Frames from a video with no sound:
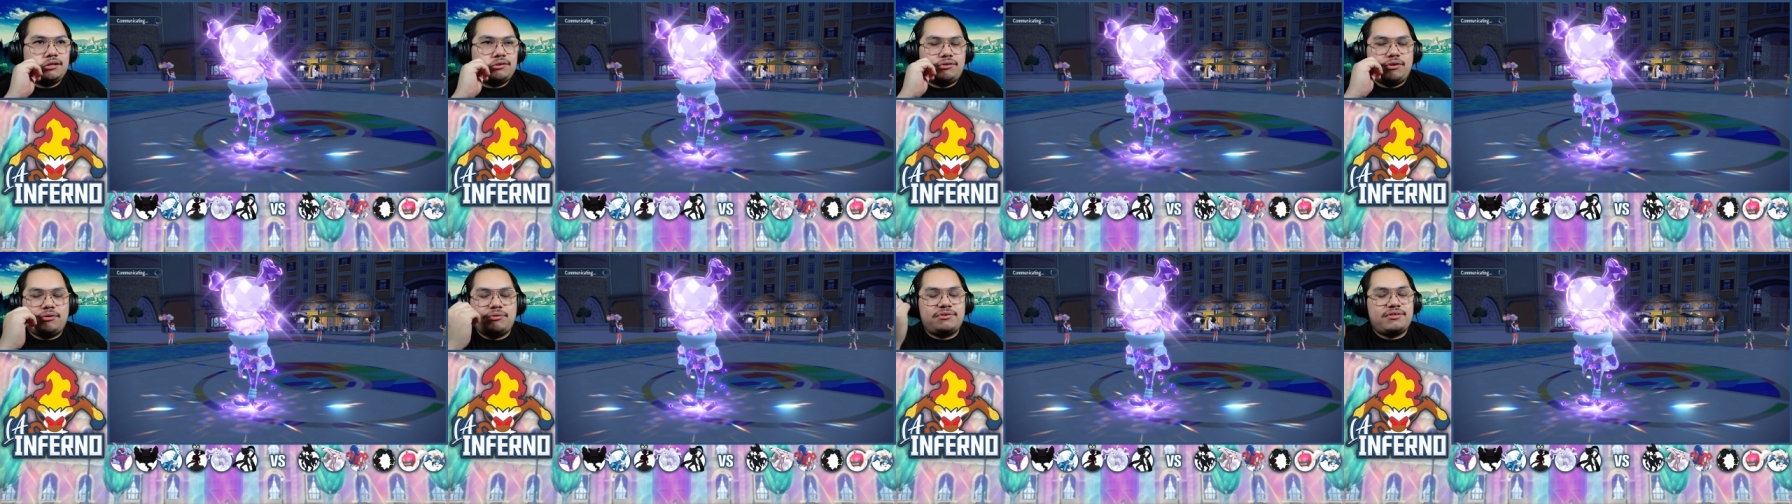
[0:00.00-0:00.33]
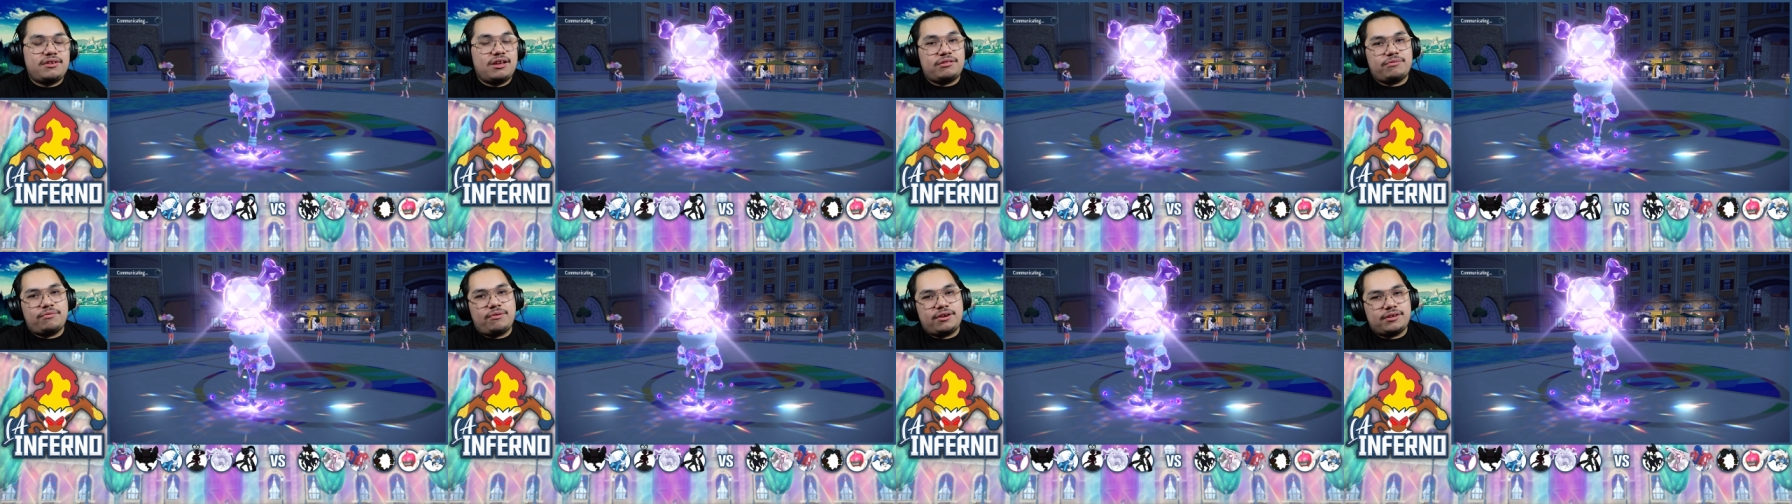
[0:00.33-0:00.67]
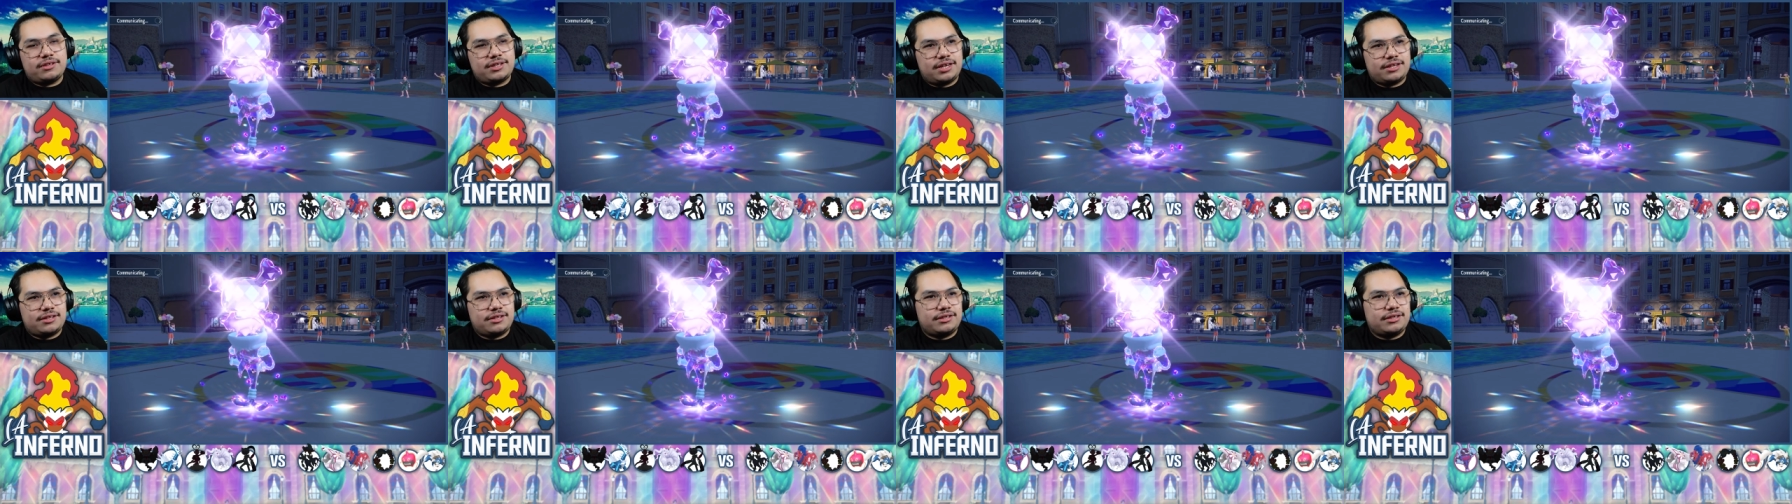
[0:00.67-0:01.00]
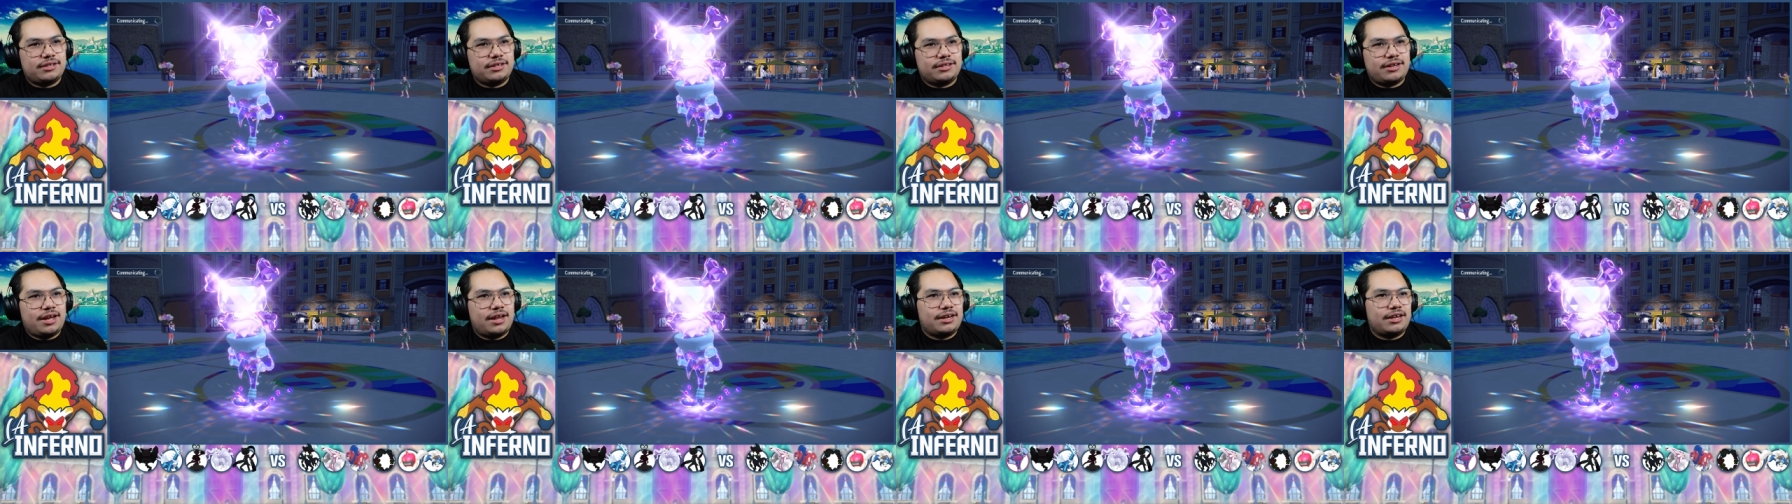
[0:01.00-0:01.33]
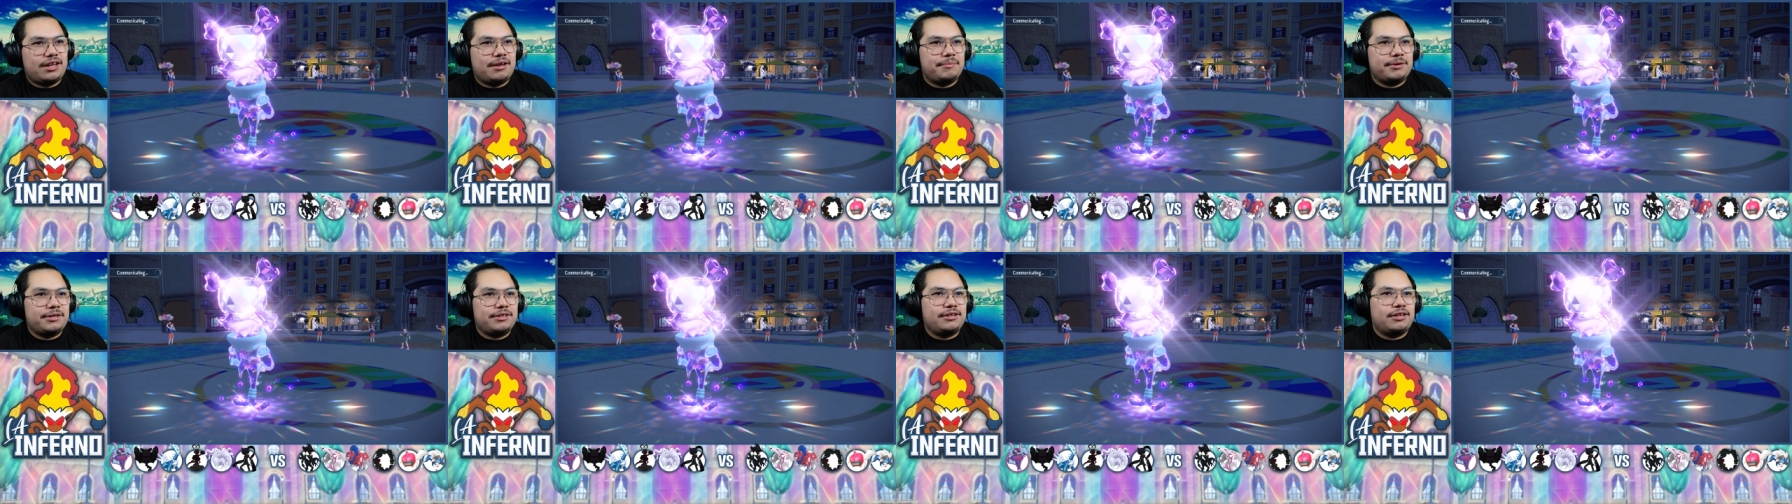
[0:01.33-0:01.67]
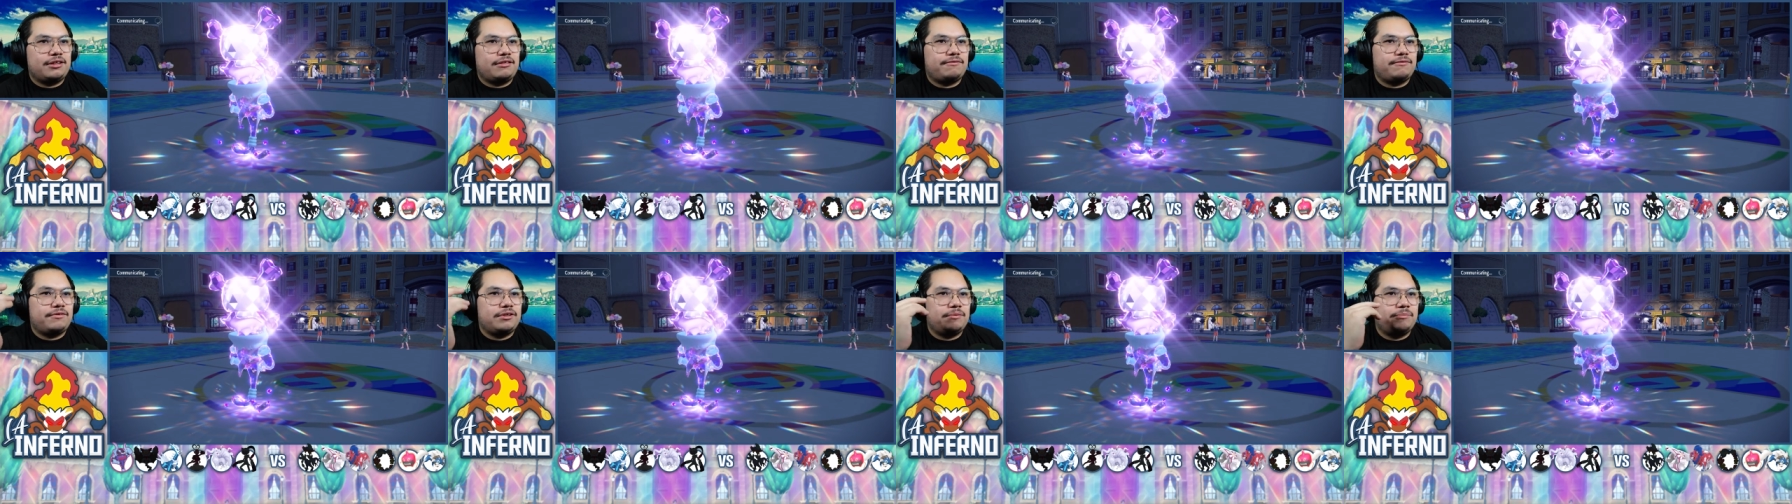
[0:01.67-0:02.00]
those Stealth Rocks actually did kind of come in
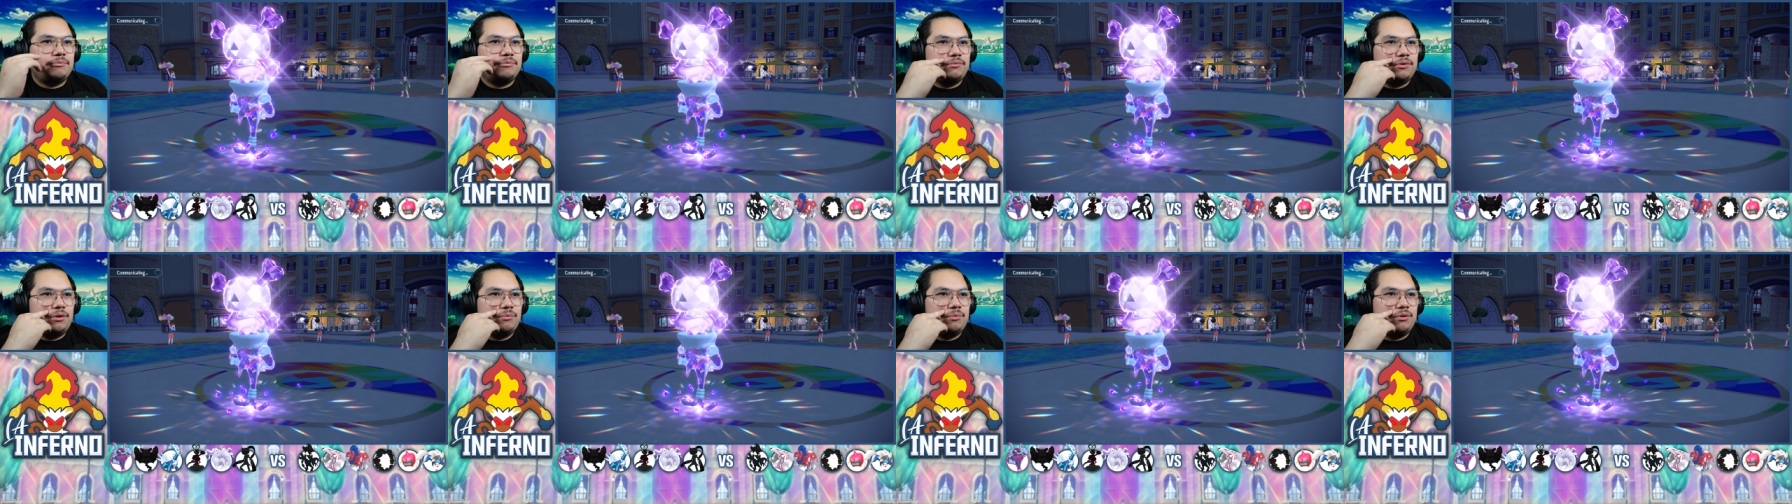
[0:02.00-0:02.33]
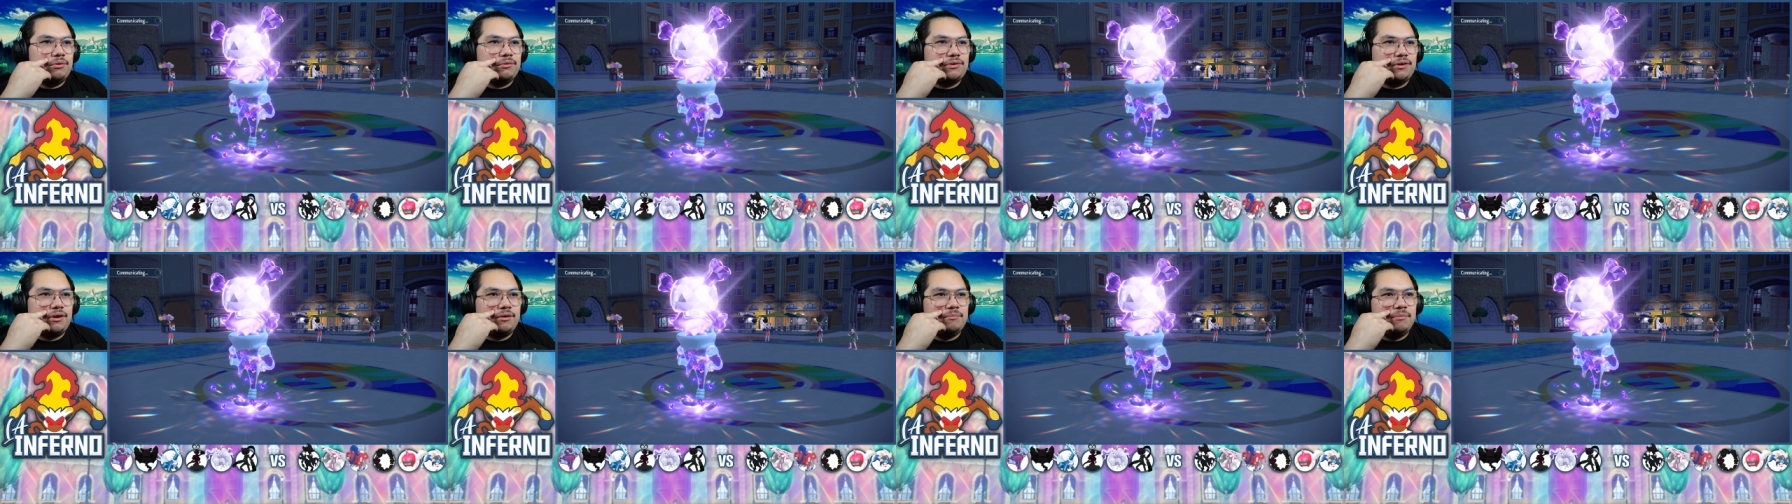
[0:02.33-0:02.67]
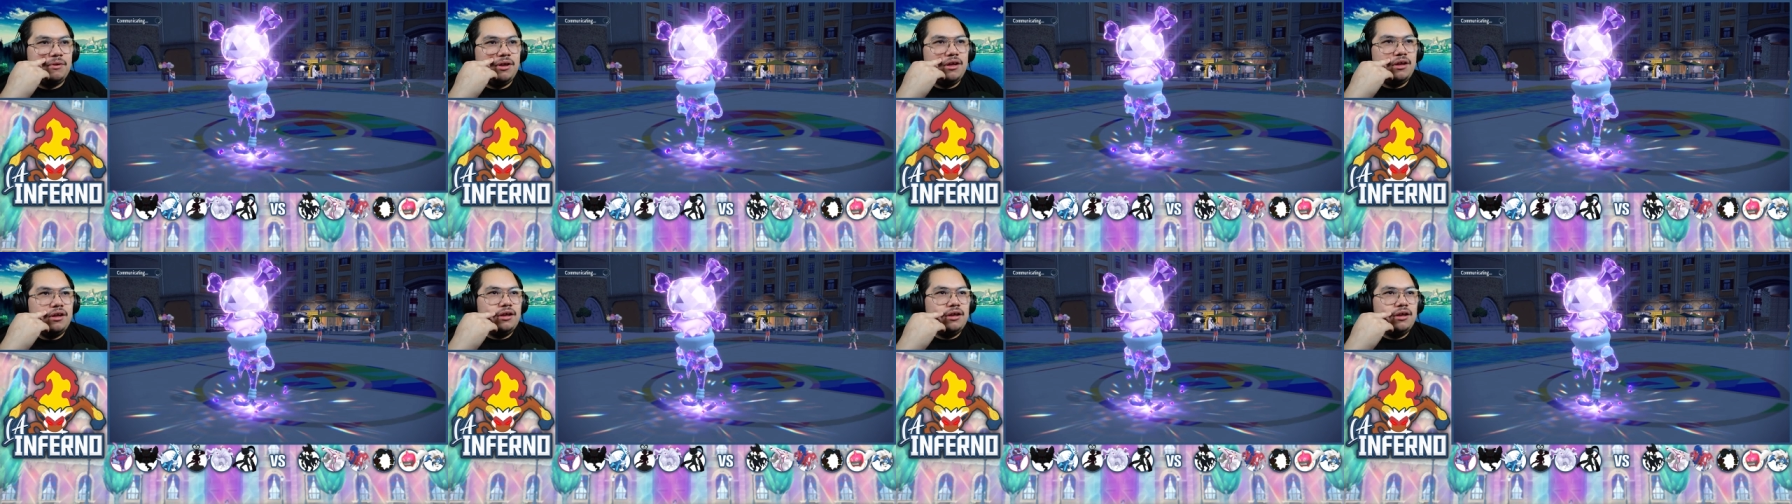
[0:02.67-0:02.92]
clutch for the, the Rotom.